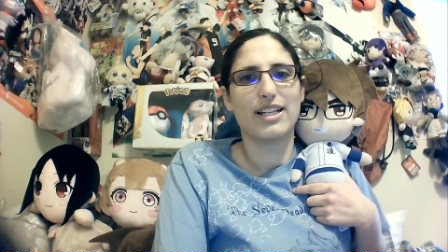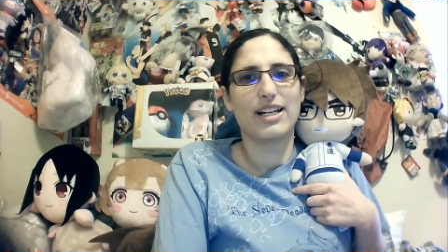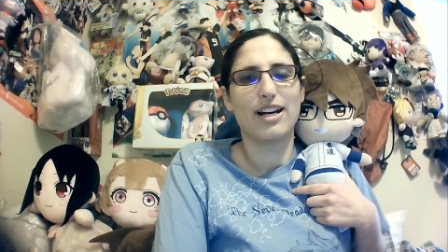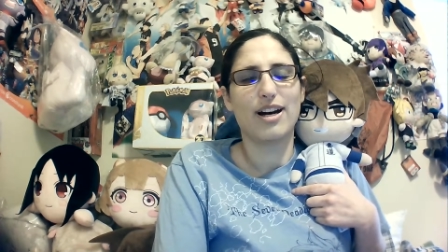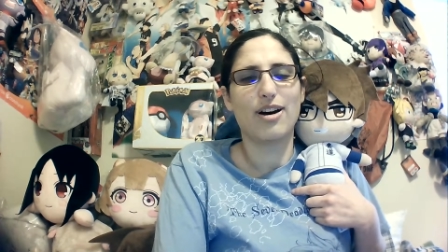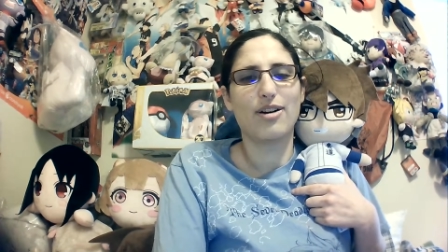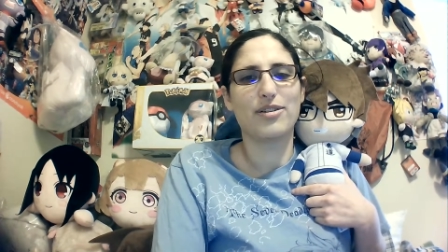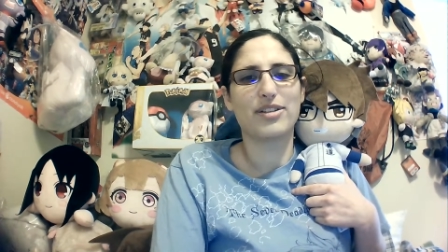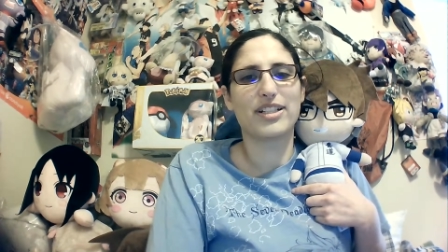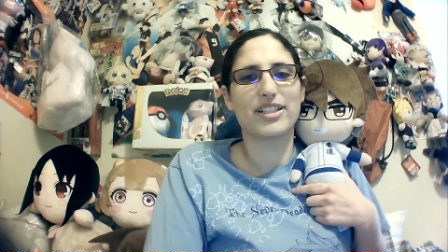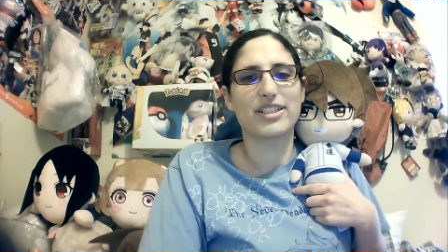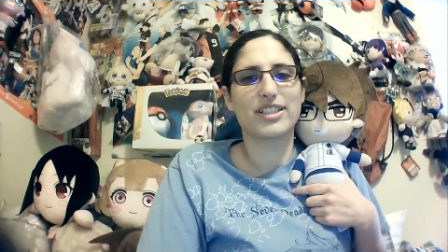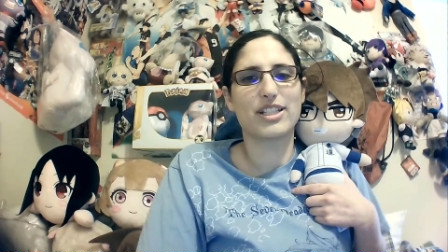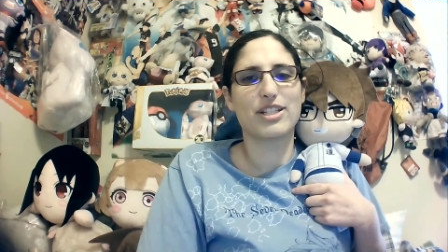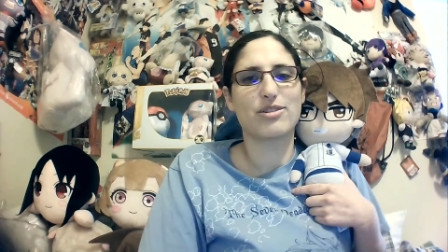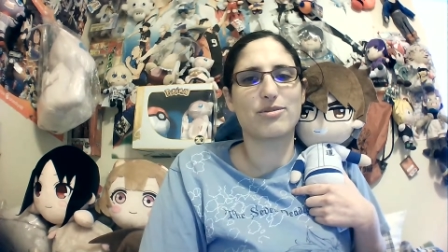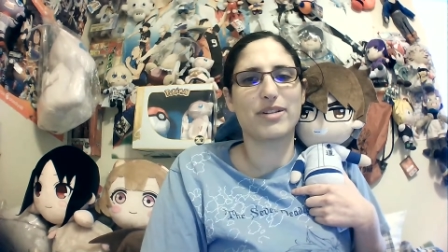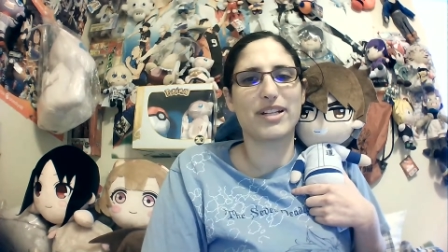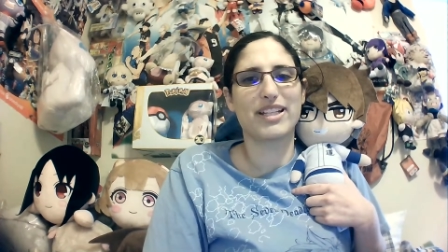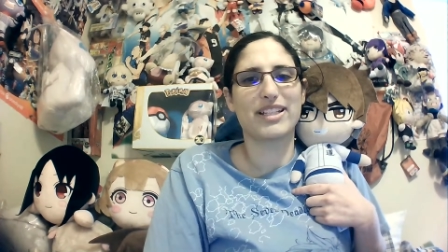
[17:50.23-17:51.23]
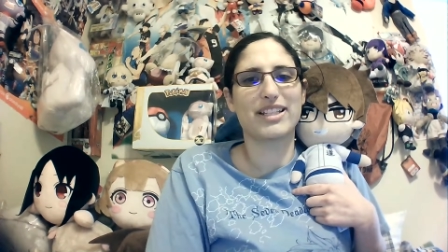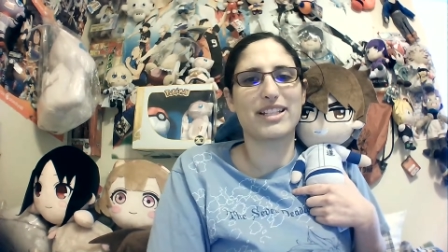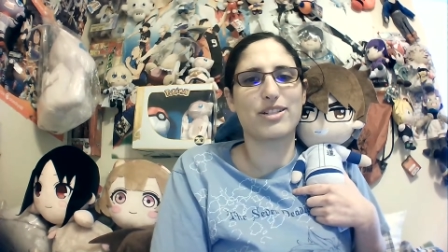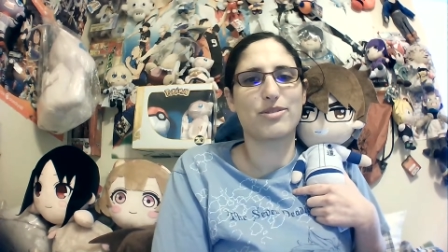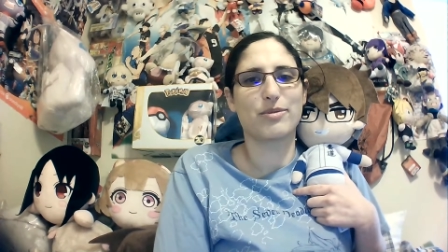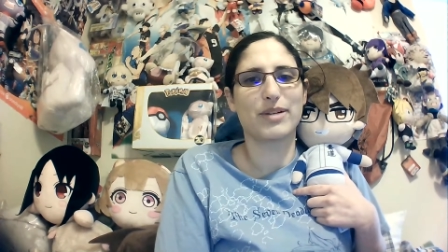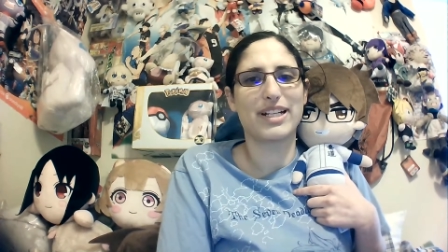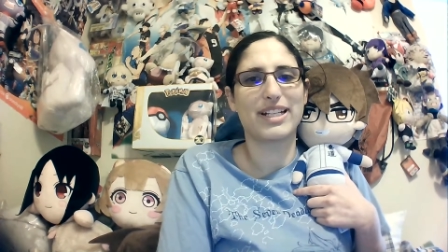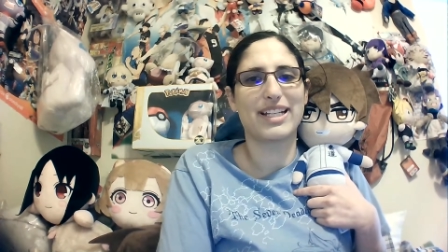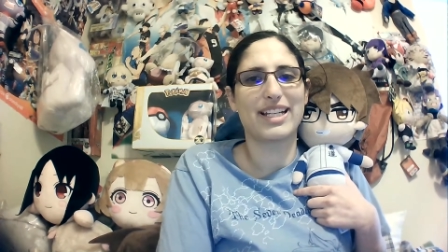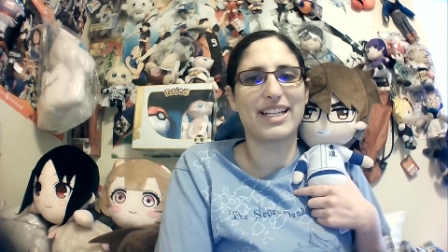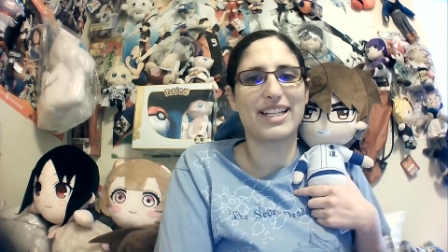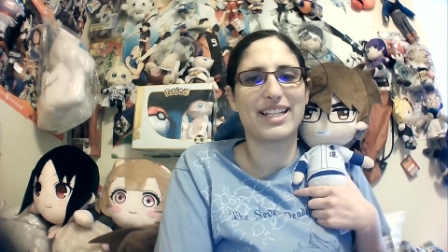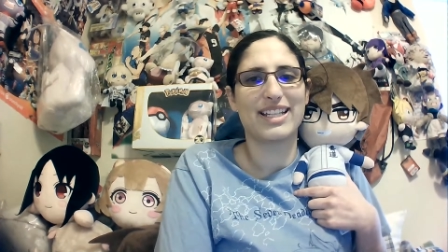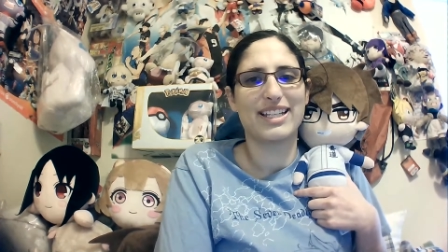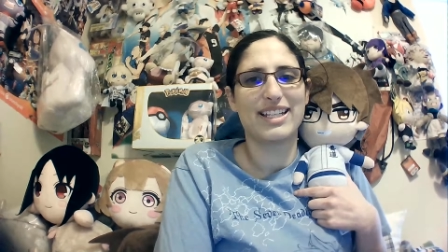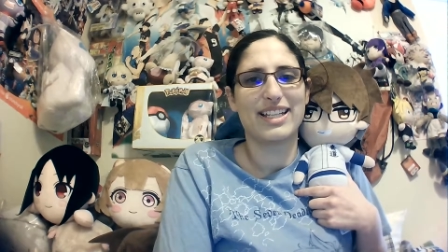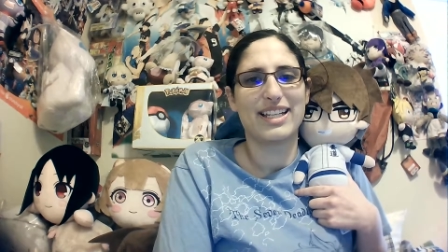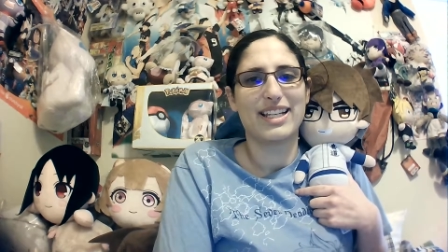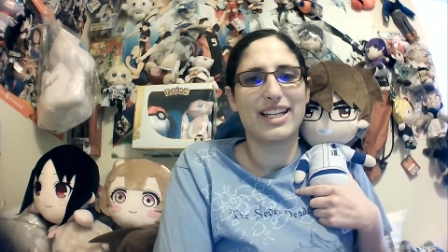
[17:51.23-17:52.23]
Oh, here's the tweet. The tweeting.
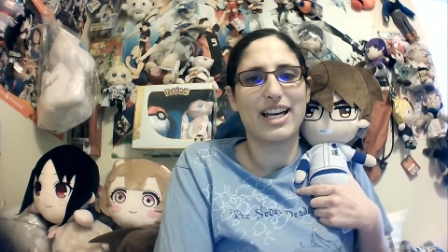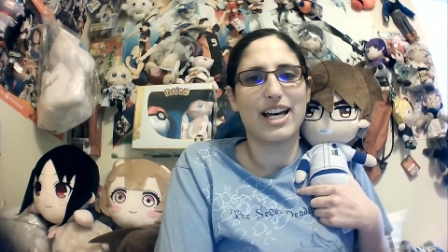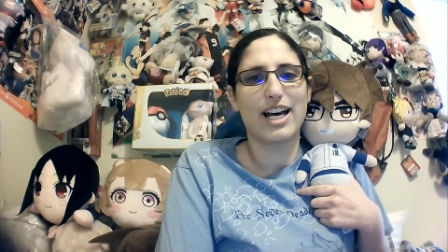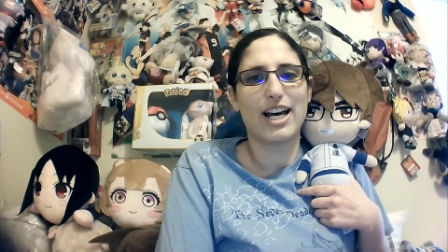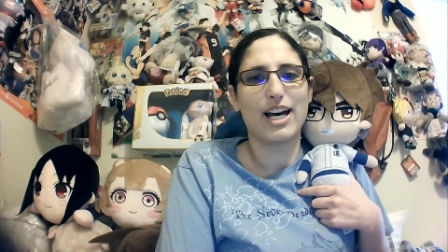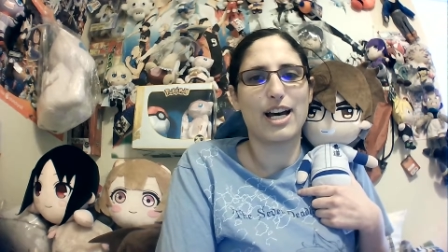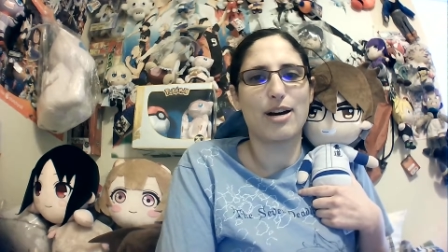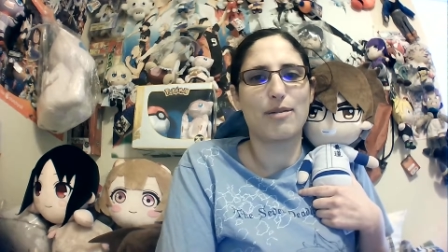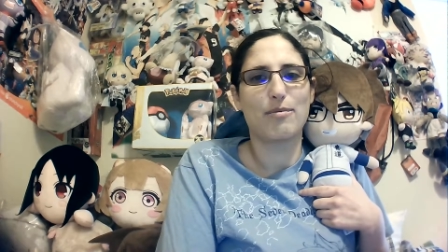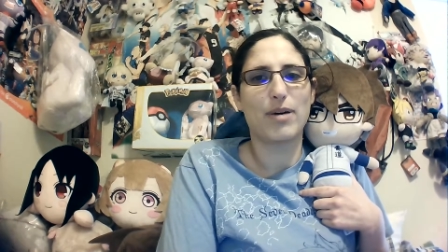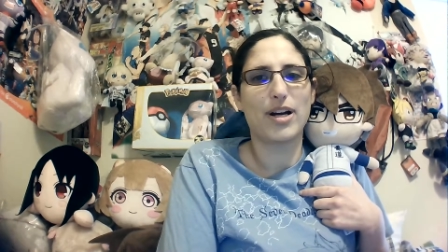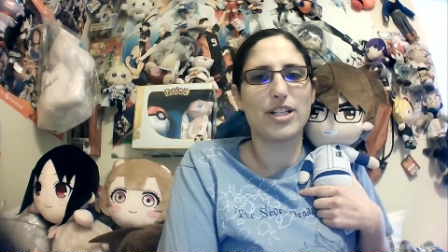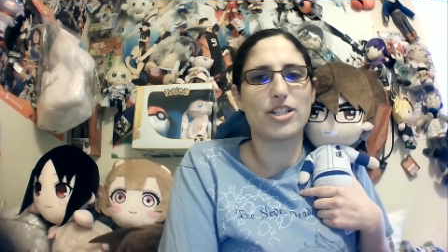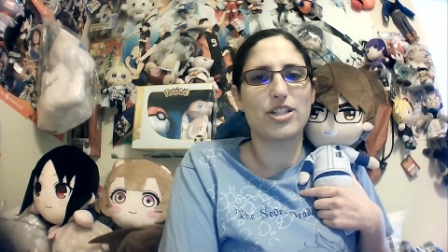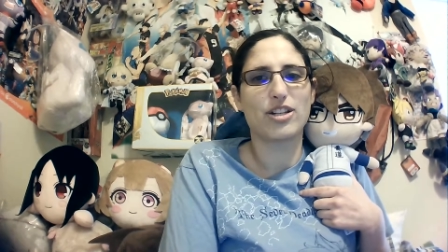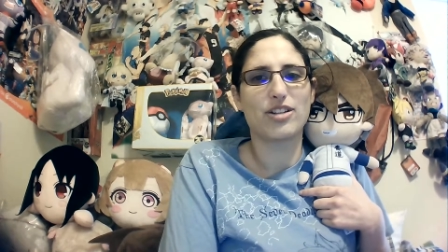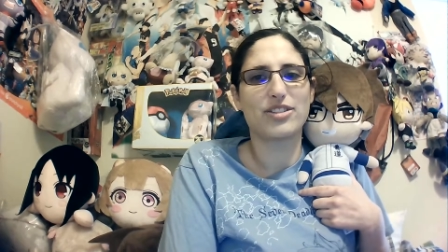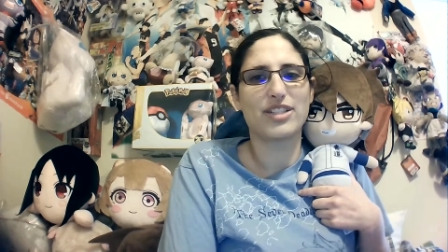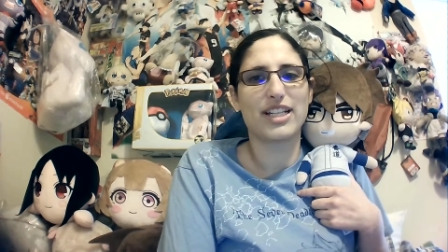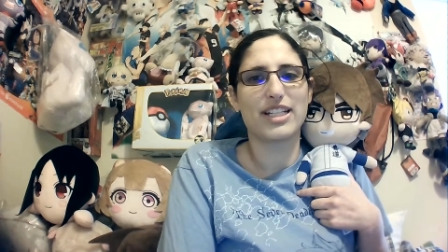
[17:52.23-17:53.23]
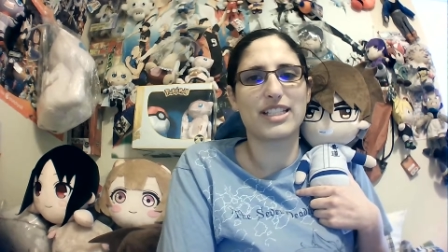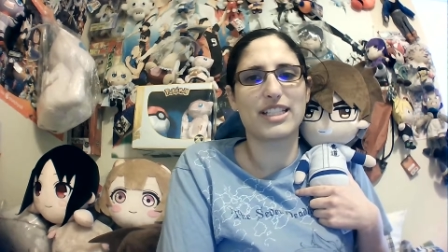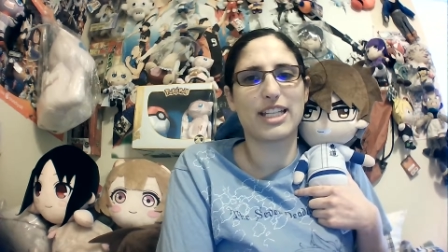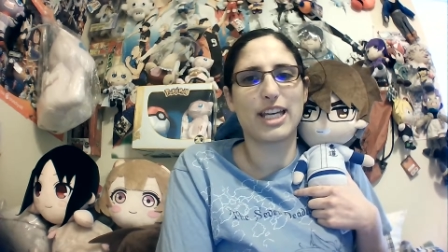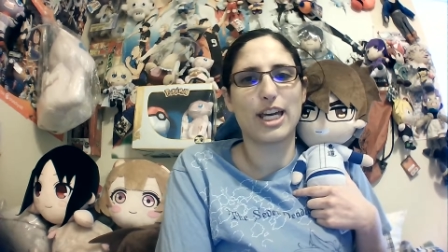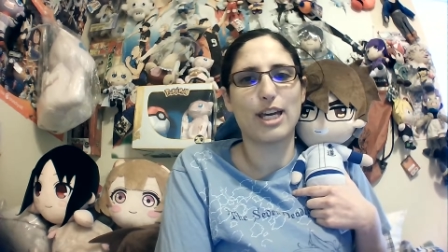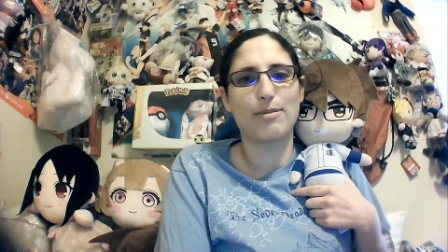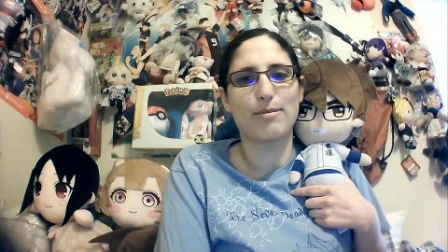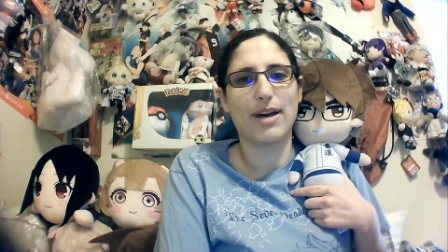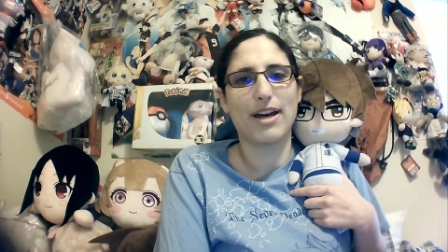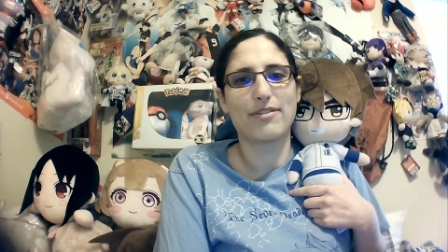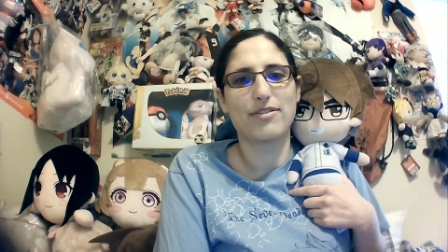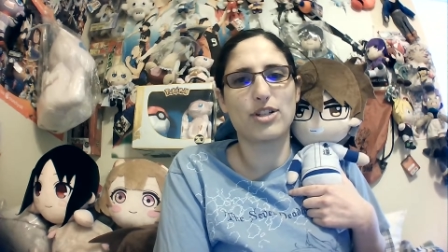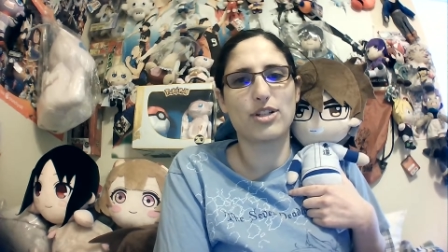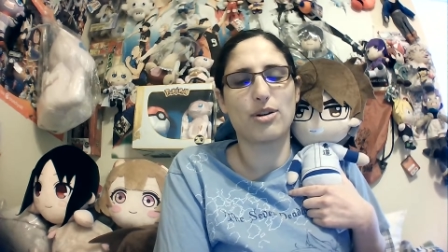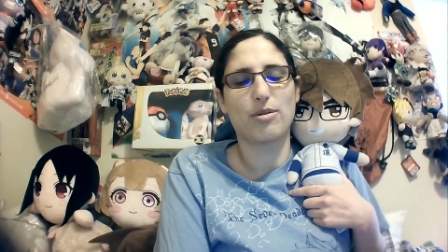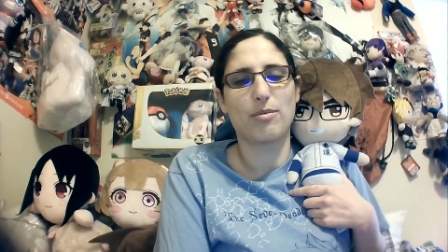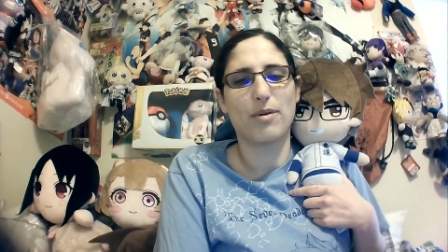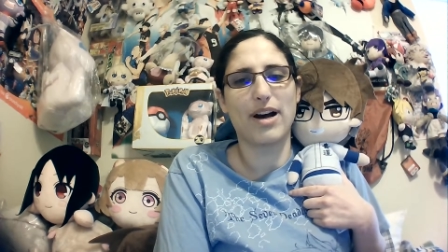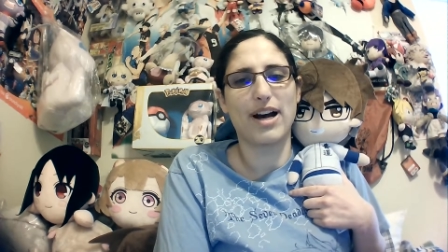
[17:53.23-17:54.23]
Uh, watch Jose's game after
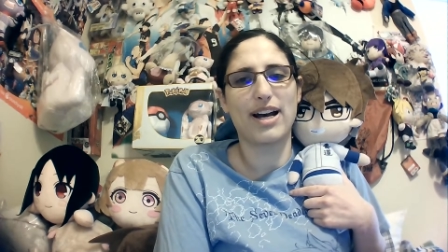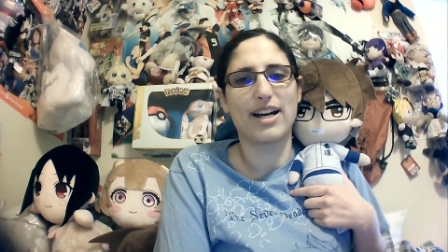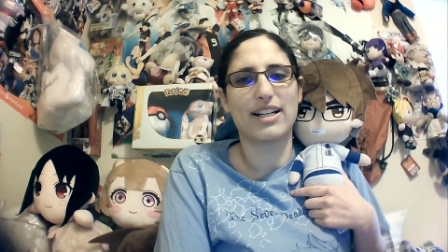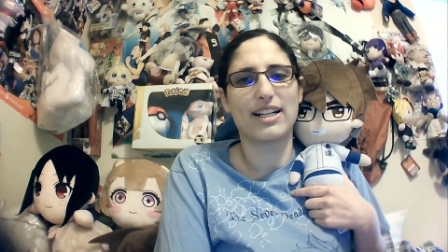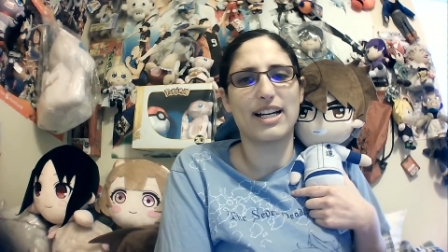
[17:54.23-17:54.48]
a while.